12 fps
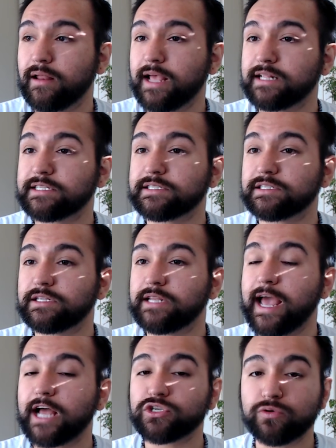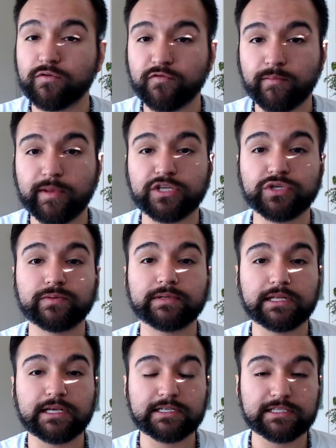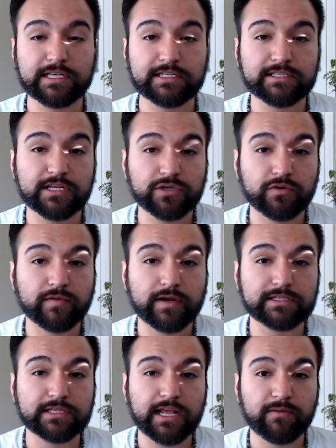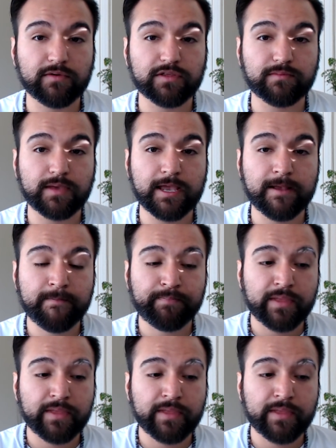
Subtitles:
It's natural for me to release things that don't resonate with me.